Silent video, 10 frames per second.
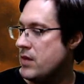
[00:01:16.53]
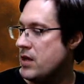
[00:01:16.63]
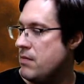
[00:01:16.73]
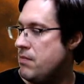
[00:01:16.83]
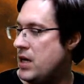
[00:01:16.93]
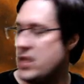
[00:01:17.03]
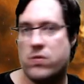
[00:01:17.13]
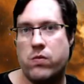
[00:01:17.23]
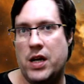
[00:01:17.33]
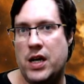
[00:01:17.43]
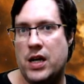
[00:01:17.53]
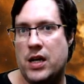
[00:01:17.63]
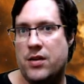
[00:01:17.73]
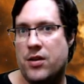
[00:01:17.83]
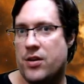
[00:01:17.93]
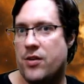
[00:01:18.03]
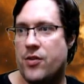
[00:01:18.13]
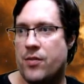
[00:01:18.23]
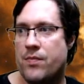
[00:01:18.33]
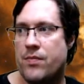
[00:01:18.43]
but we don't use
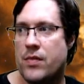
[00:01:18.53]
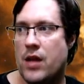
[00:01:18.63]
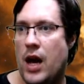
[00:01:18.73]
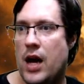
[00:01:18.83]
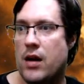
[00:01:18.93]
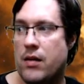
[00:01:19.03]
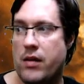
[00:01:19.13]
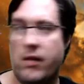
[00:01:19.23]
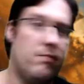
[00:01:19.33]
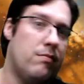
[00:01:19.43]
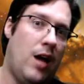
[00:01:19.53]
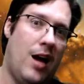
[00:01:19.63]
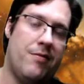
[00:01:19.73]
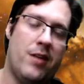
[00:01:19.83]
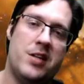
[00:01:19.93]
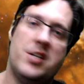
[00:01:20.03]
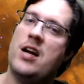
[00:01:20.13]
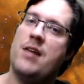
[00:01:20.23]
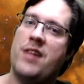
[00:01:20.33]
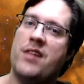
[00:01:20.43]
them. I find the Jedi
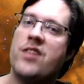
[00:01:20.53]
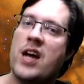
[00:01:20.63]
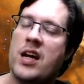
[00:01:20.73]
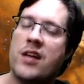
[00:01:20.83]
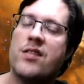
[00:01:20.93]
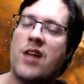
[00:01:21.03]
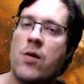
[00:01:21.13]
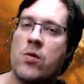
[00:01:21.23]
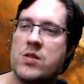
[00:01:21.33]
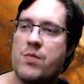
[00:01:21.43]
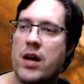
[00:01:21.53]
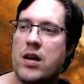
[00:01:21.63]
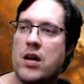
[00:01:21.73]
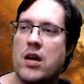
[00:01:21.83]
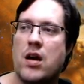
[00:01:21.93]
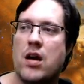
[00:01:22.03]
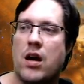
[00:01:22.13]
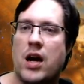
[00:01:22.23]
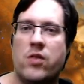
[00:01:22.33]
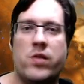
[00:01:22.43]
fascinating in Star Wars, but I
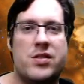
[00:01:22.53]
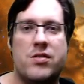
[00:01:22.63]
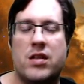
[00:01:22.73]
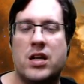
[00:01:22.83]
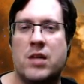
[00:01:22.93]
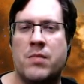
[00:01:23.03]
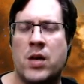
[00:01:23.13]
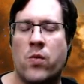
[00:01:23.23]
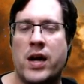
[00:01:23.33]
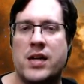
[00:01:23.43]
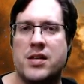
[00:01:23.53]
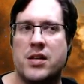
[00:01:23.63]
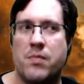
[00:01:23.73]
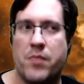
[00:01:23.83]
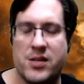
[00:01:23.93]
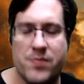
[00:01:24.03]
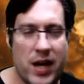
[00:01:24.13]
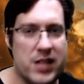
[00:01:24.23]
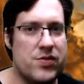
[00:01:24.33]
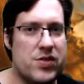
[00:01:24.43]
always do think in many ways that the best parts
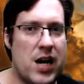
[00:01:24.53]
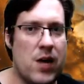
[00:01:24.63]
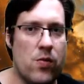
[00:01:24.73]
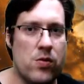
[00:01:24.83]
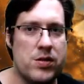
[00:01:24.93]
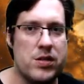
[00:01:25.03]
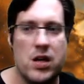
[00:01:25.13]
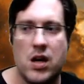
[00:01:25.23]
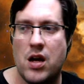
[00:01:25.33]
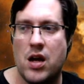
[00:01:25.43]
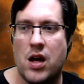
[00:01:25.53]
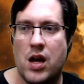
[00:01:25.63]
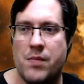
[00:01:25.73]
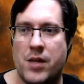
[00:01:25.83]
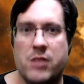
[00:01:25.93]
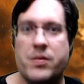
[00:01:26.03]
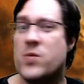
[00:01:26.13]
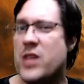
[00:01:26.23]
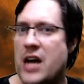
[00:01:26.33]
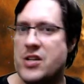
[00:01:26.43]
of Star Wars are the bits
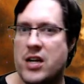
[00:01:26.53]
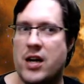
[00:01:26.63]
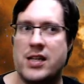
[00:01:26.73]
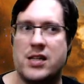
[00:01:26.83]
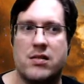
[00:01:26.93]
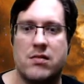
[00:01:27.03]
without Jedis.